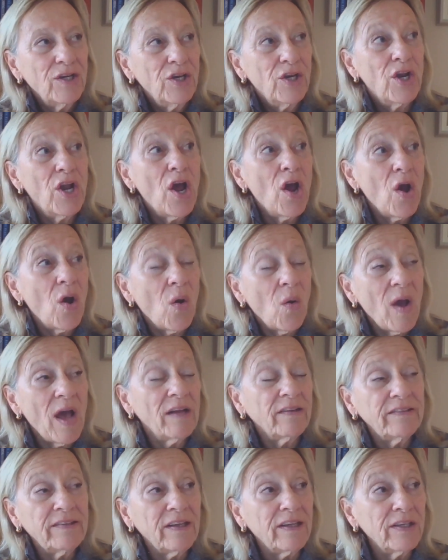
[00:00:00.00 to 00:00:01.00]
No,
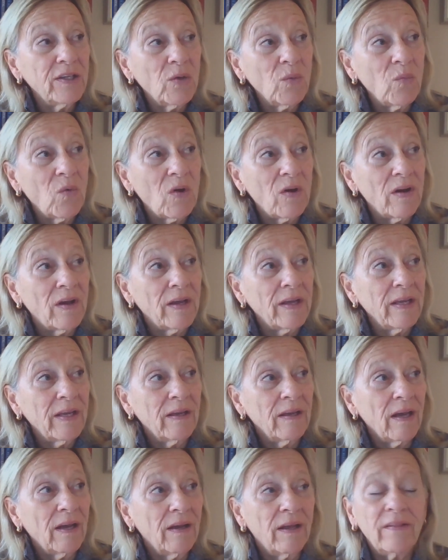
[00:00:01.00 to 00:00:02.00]
I'll tell you
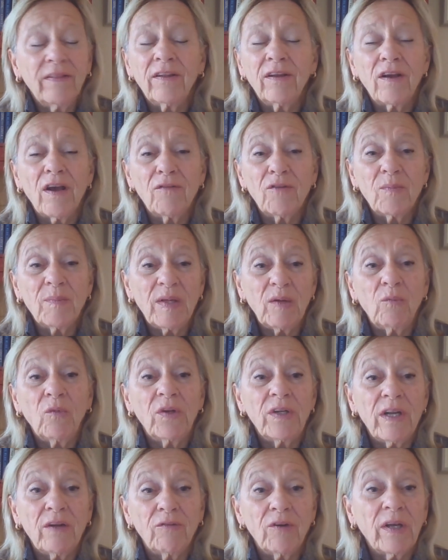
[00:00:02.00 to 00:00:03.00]
why. The government
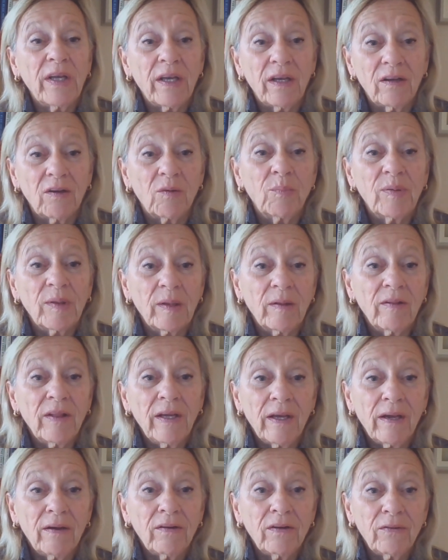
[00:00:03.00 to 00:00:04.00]
will never get
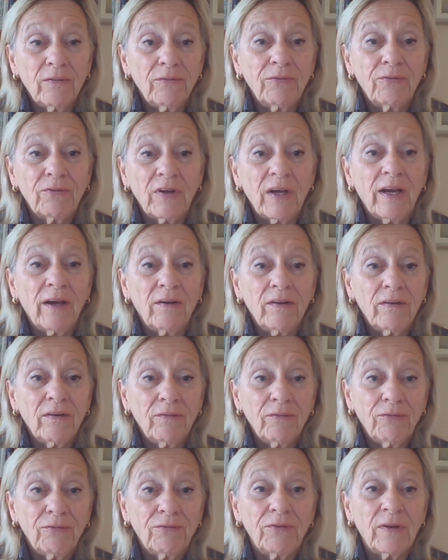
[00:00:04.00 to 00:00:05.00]
completely out of
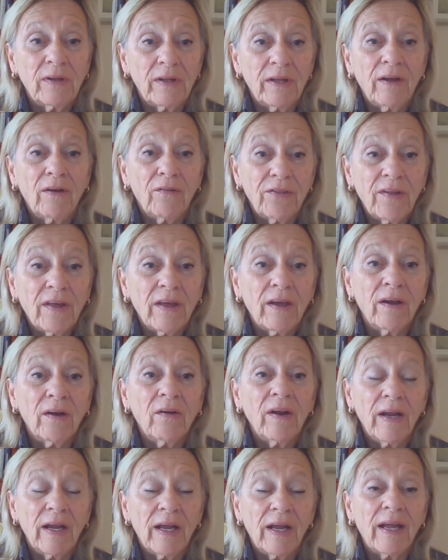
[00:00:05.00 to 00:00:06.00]

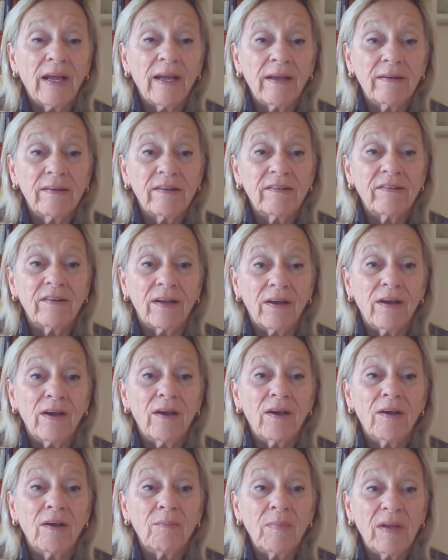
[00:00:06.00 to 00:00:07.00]
healthcare, and,
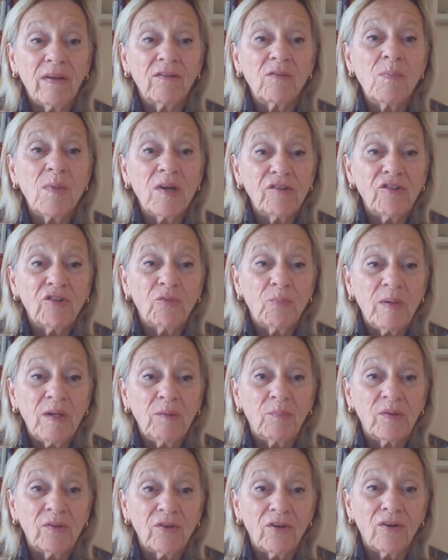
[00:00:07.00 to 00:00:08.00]
as much as
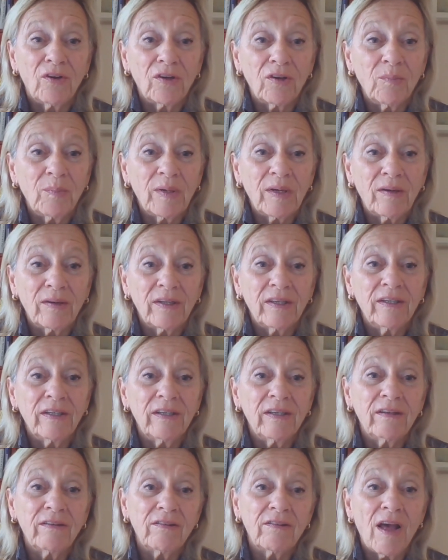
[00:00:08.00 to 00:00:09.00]
people talk about it,
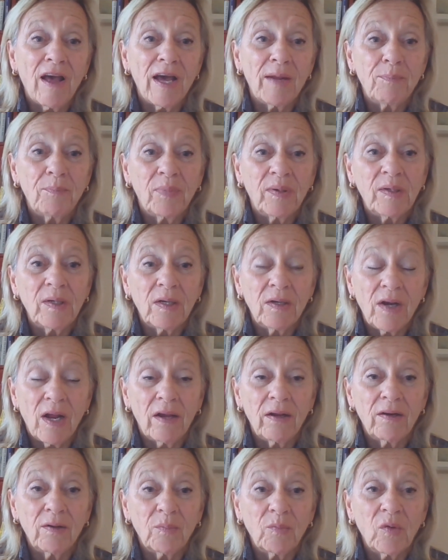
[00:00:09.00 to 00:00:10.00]
and it's a hot button
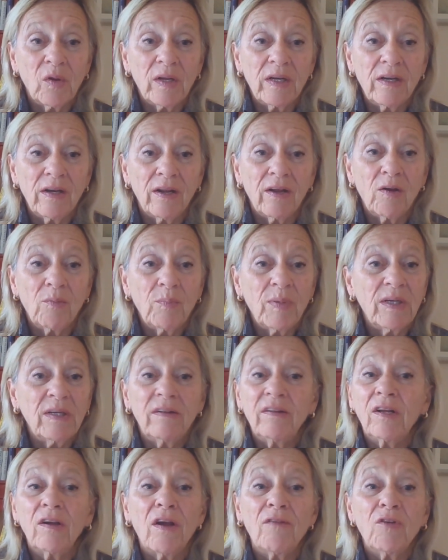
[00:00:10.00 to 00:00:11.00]
item right now, but
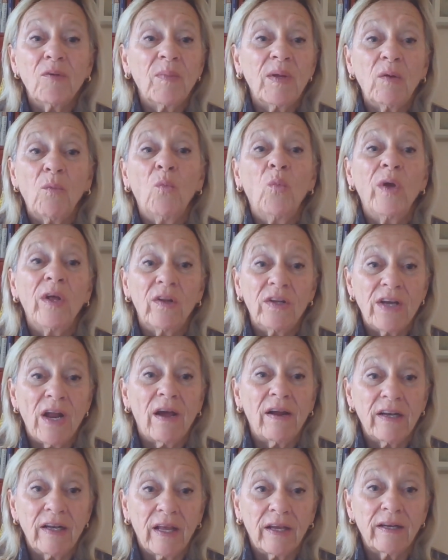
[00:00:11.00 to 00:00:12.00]
the government will
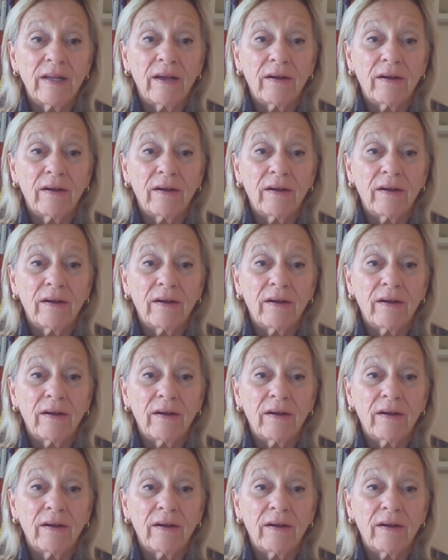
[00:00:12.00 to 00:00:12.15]
not get